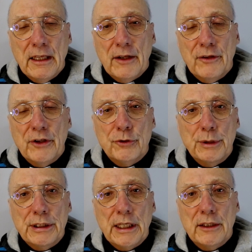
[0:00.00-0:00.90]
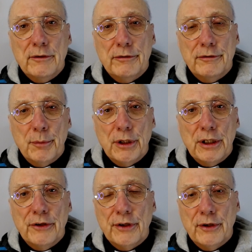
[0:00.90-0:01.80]
this weekend, February
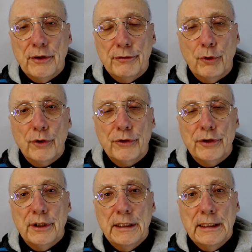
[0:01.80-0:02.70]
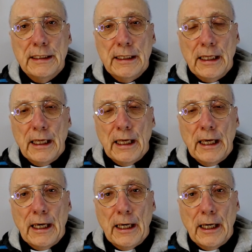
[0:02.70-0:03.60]
the 4th.
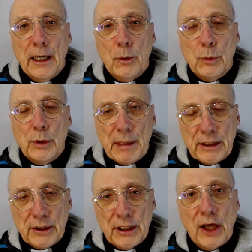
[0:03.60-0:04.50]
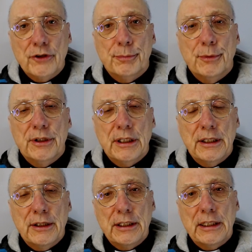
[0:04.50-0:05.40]
We make an announcement
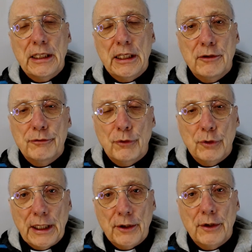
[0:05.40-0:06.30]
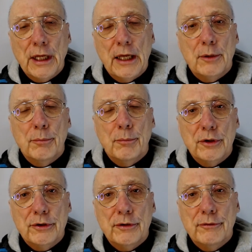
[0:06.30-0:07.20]
in the info letter and the
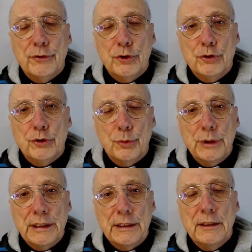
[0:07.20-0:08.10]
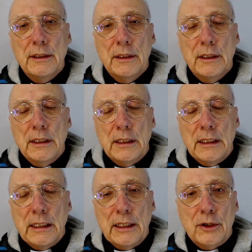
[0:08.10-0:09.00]
bulletin for you to read.
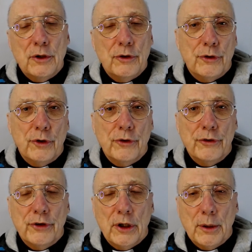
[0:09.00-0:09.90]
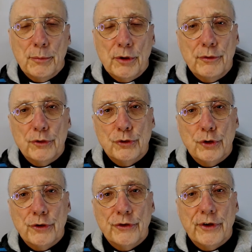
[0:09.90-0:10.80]
It concerns a beautiful
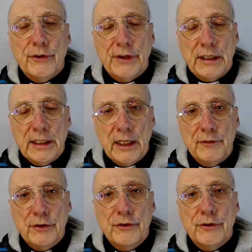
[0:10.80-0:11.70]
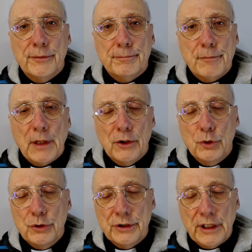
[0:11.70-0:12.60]
church, St. David's. You
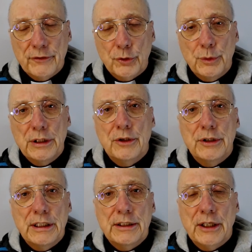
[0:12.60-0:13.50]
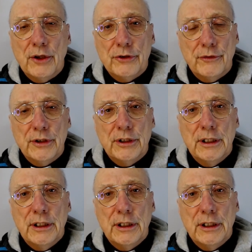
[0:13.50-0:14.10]
just have to read the details of it.